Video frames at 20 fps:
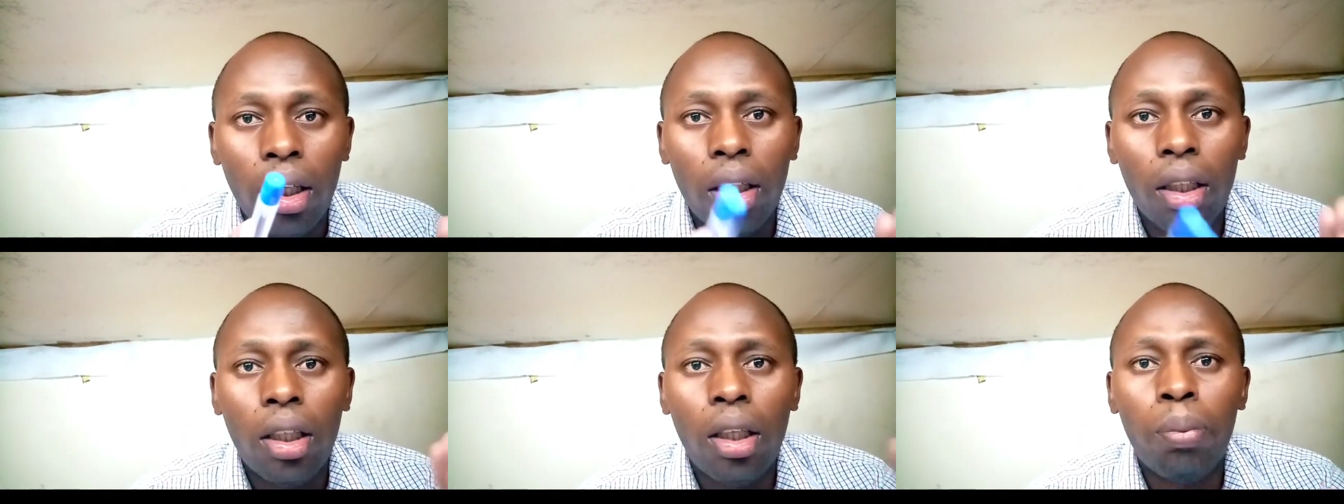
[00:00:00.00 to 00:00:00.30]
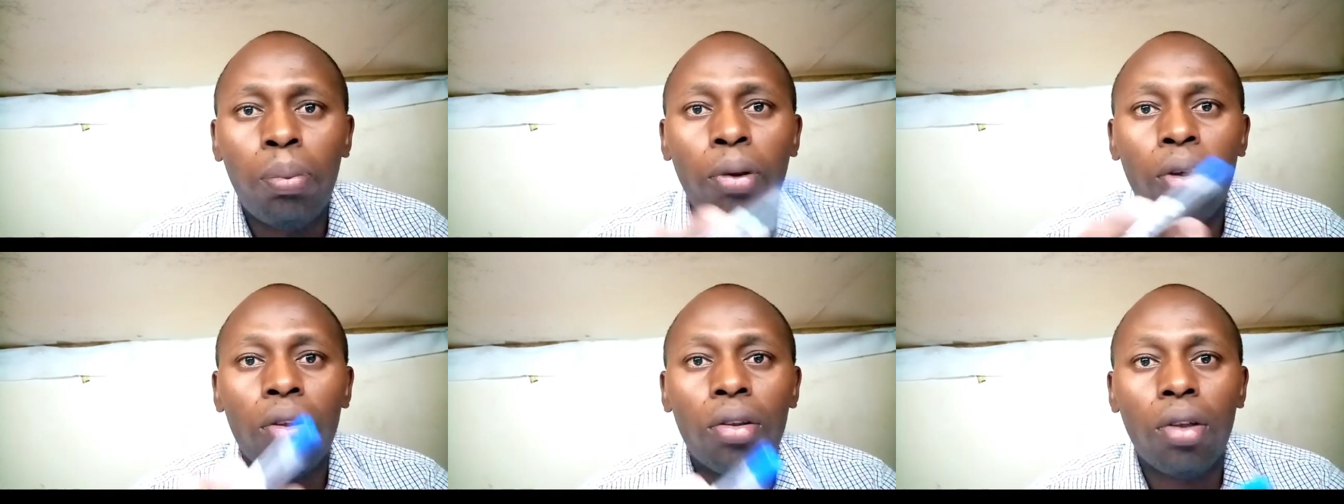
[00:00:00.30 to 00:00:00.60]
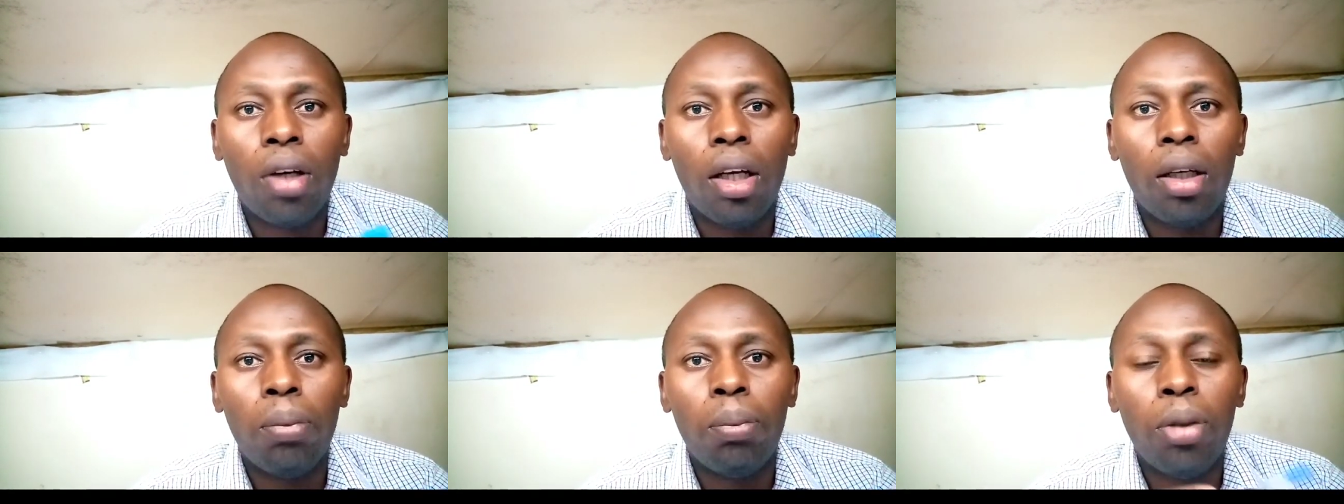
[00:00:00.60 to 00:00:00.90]
Keep on
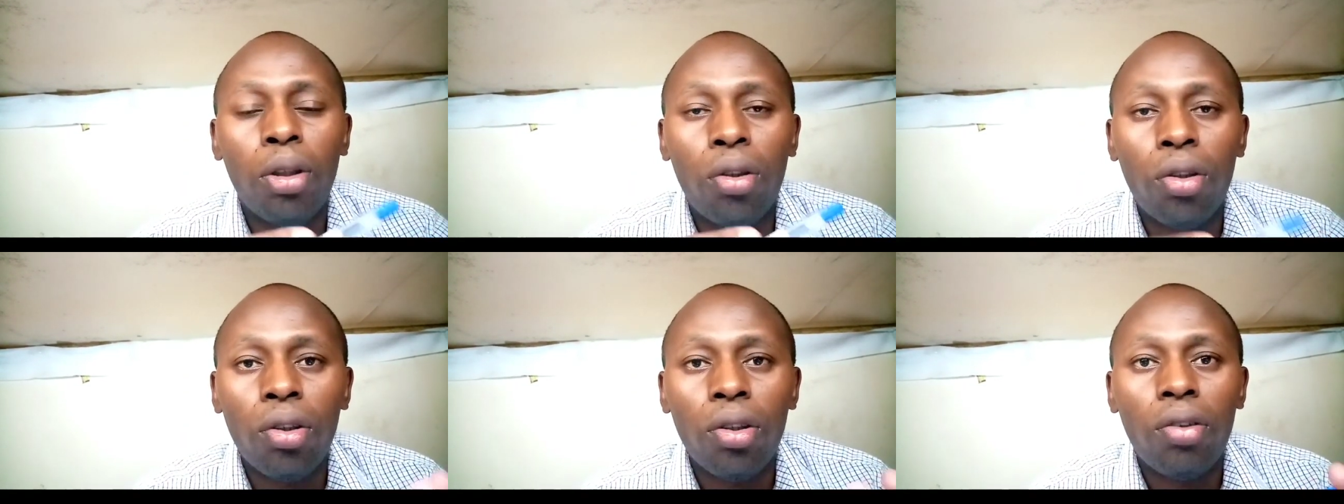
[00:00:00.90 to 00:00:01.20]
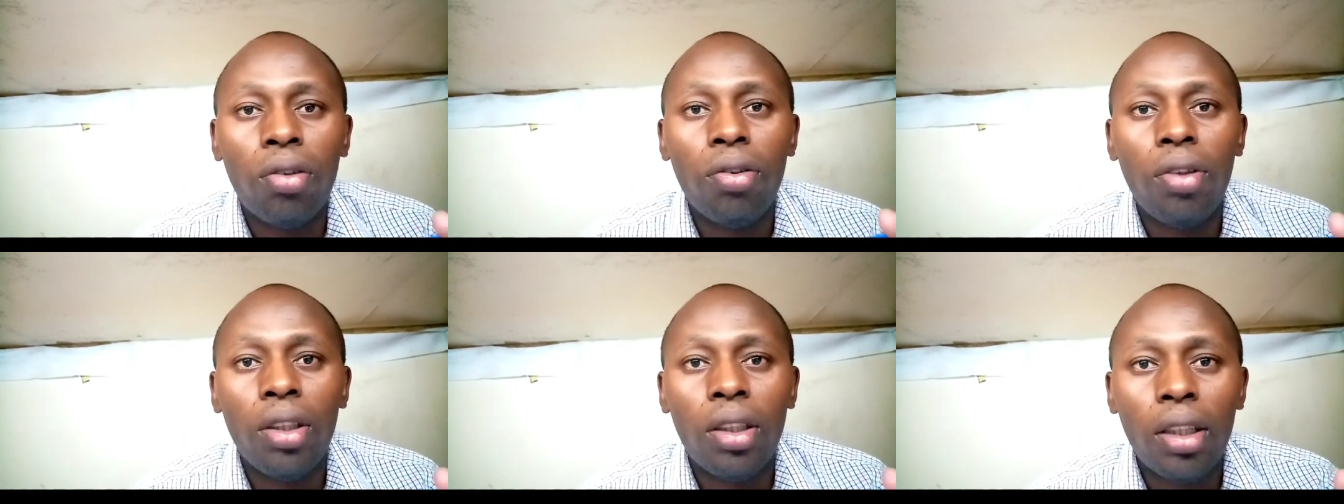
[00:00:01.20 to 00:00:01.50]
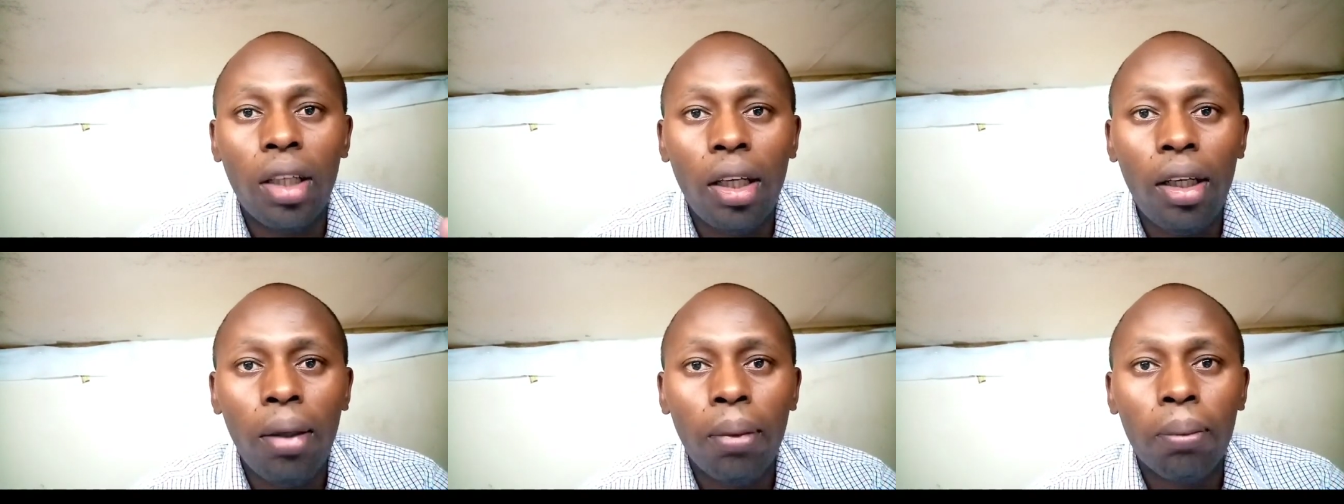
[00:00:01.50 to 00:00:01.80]
trying, because we
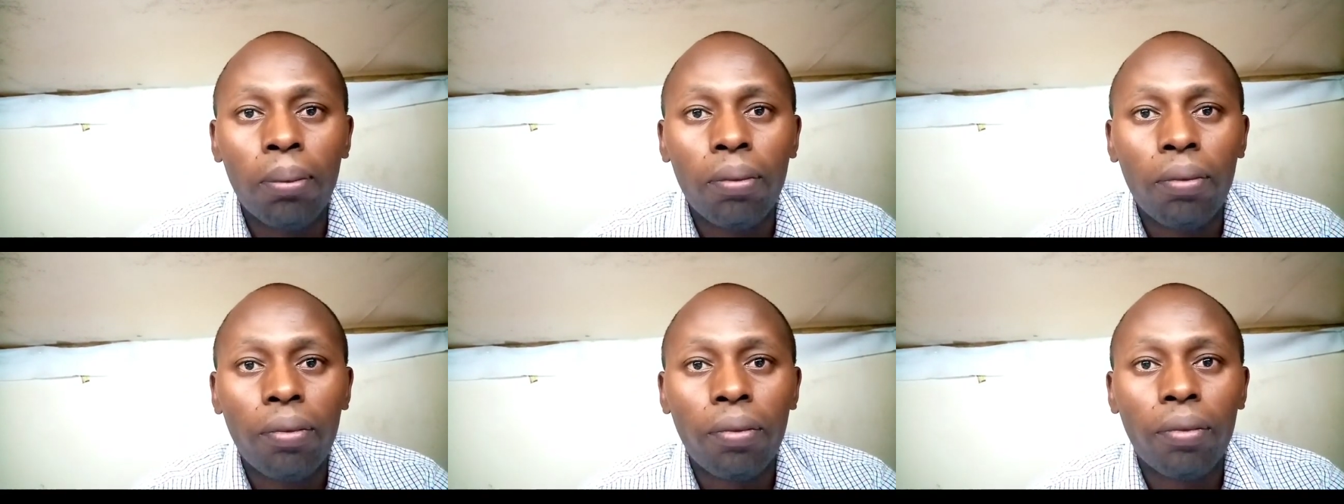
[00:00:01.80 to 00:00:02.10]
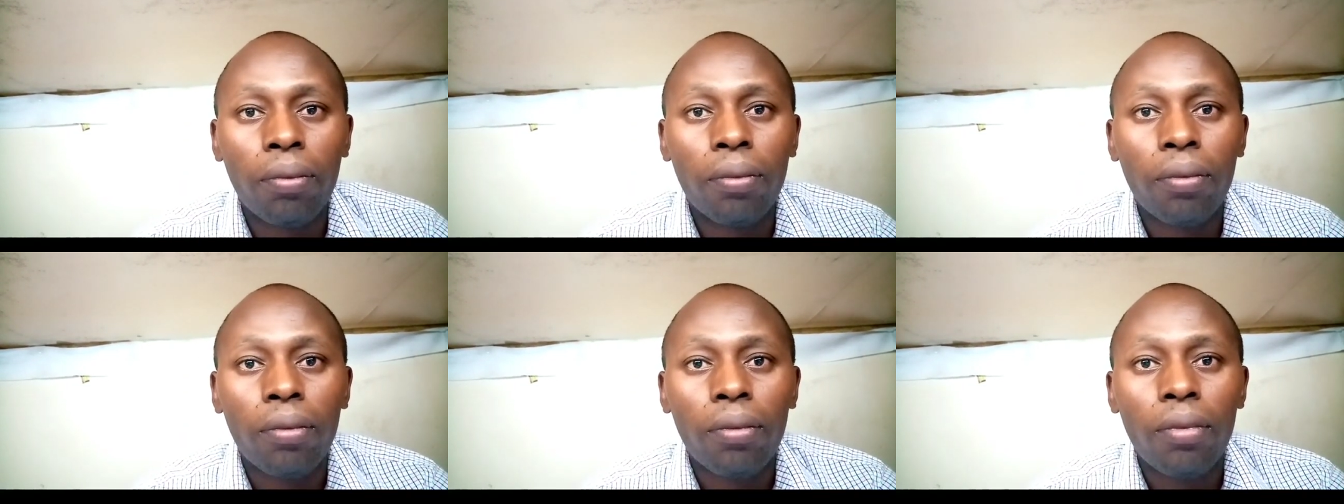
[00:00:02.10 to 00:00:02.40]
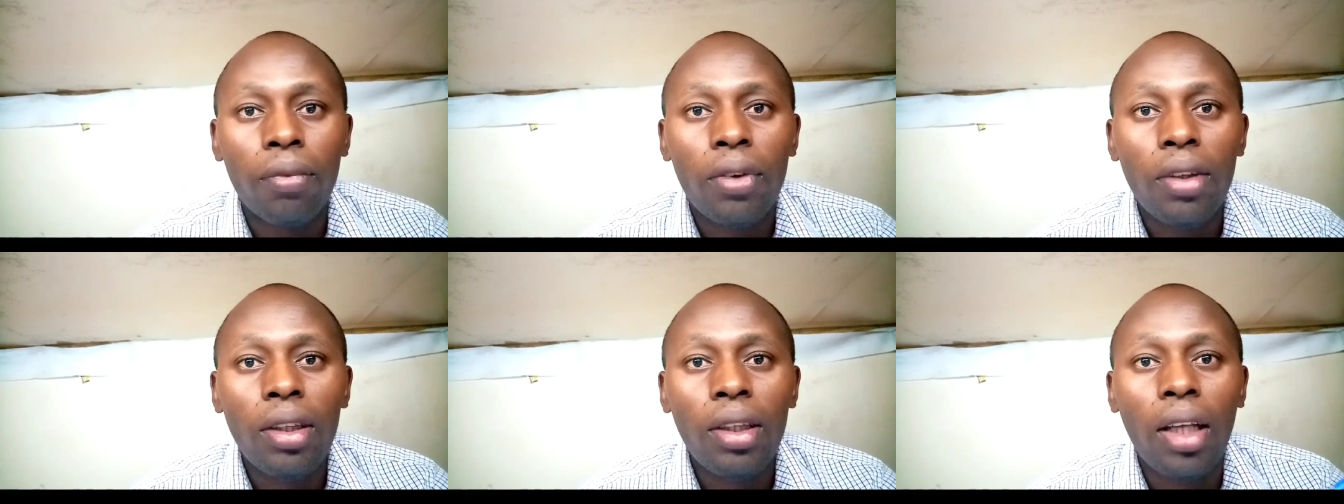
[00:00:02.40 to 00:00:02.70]
said
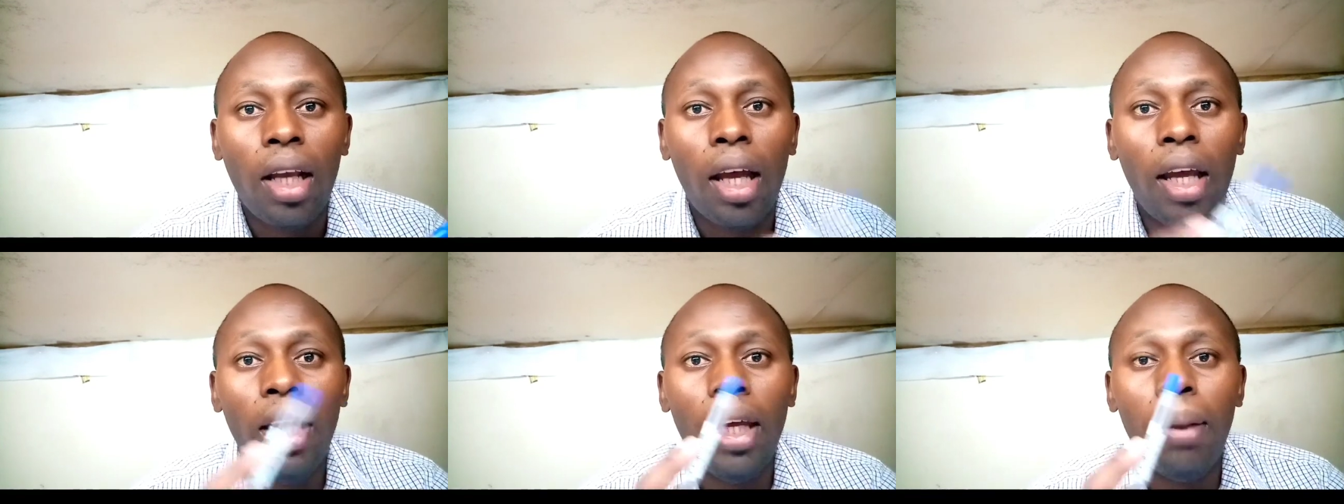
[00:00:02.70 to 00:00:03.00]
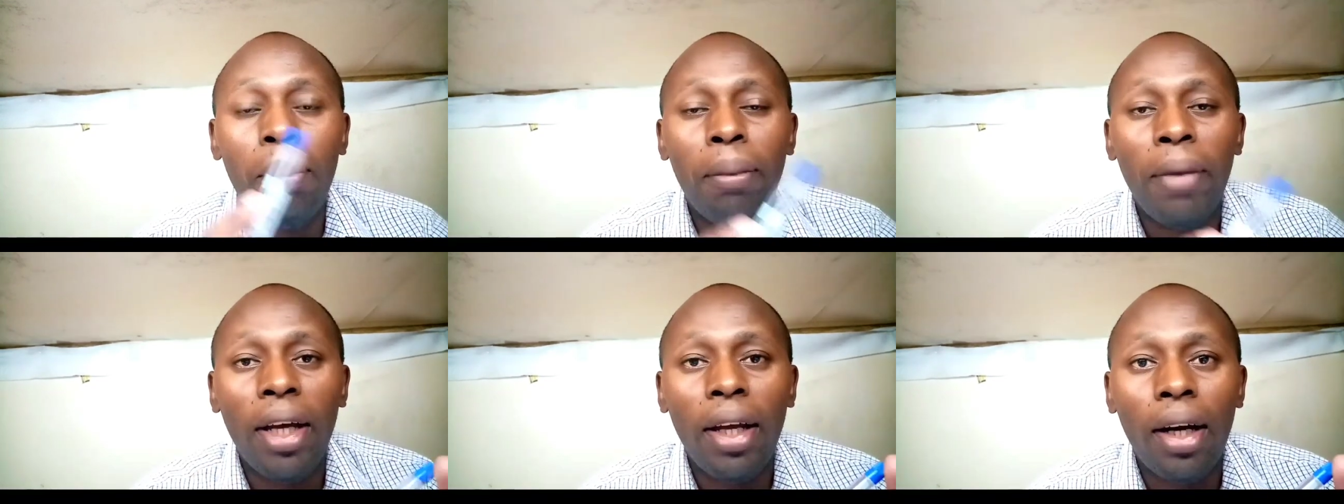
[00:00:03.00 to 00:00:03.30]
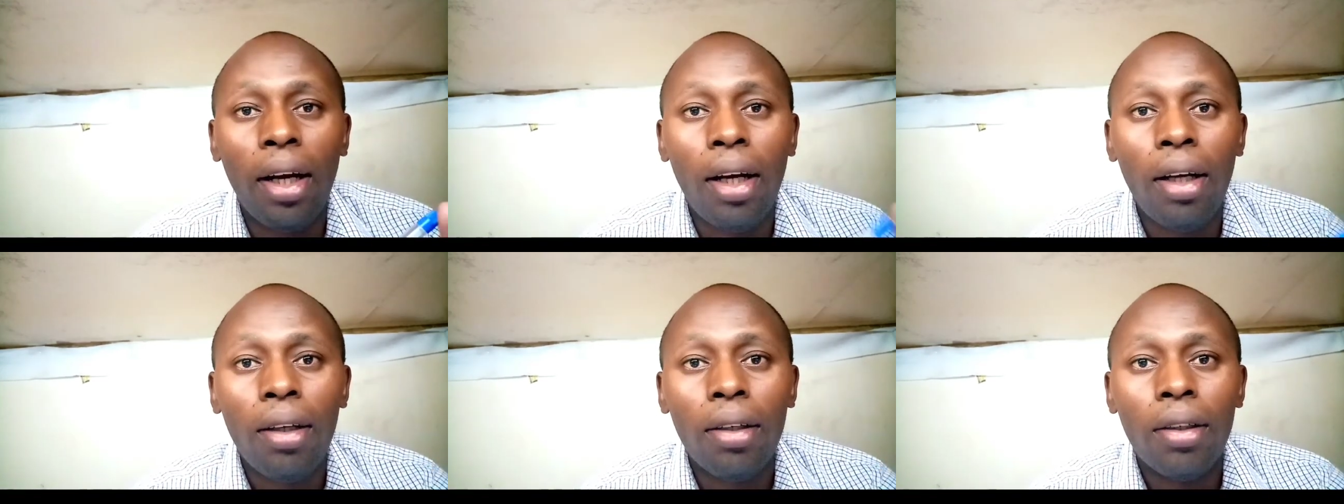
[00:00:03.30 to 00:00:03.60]

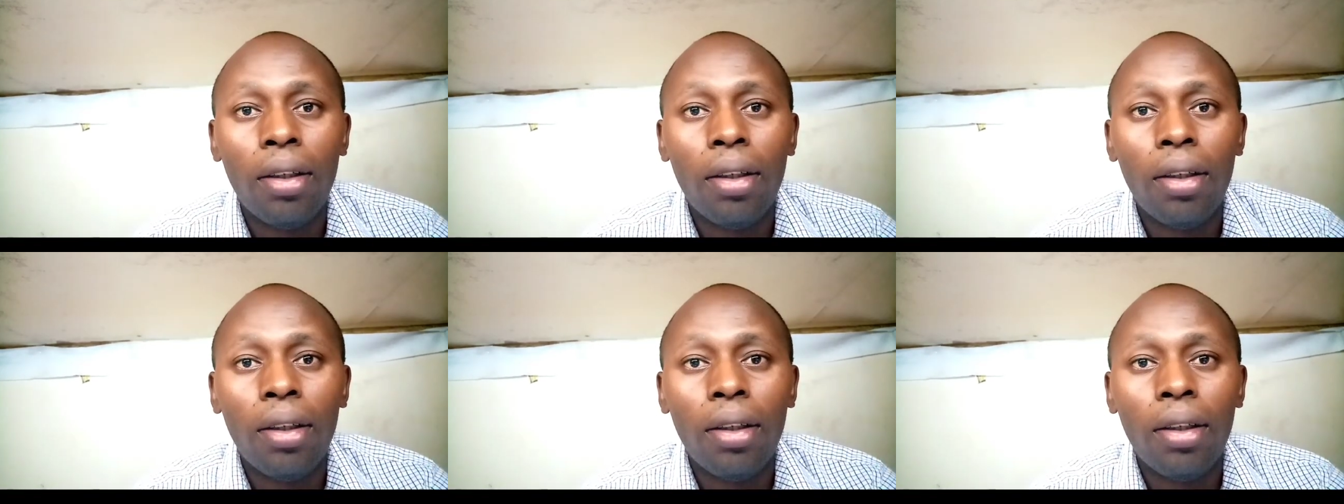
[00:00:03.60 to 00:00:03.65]
Emera,